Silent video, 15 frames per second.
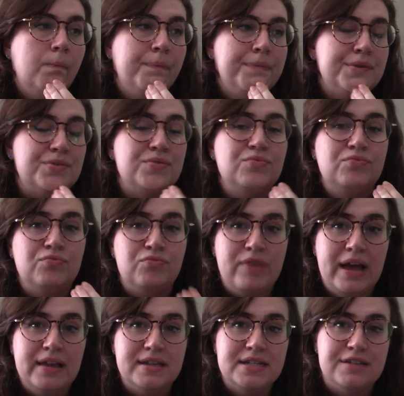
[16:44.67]
It's
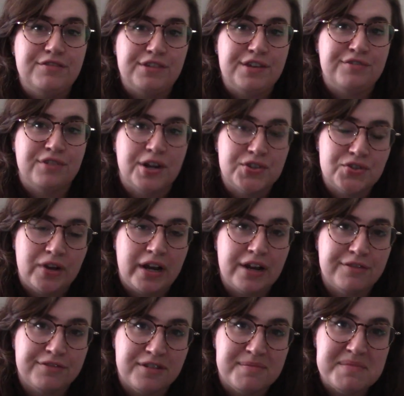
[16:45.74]
relatively frustrating
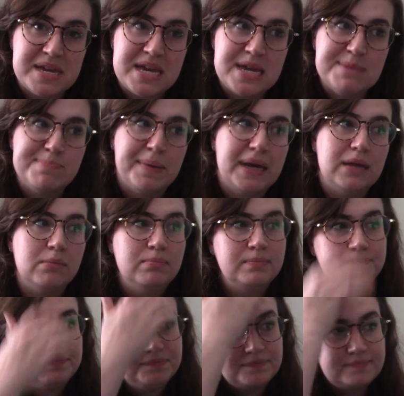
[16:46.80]
for me, but
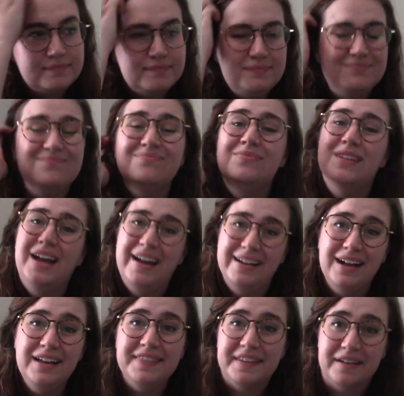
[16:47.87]
I
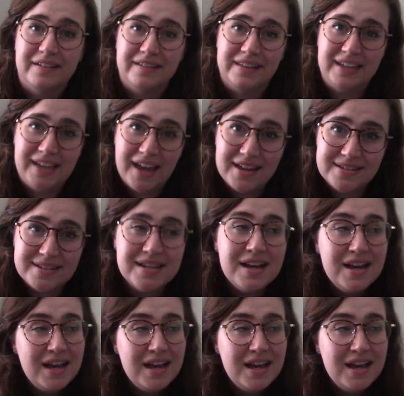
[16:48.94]
got there in the end.